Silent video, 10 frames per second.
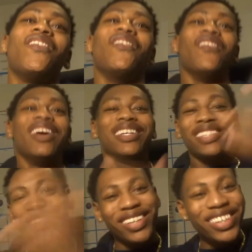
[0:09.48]
What's
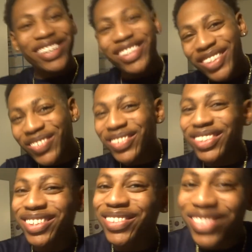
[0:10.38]
good,
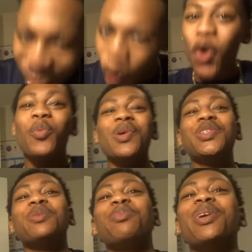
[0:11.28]
YouTube?
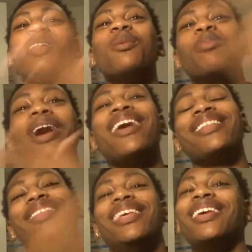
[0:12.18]
It's your boy
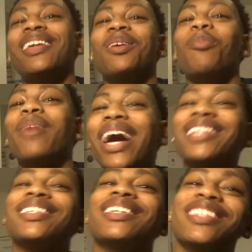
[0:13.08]
Lamont Did, and I'm
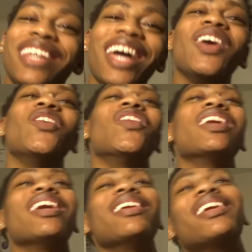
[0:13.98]
back today with
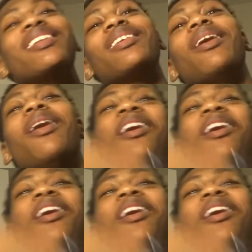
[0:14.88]
another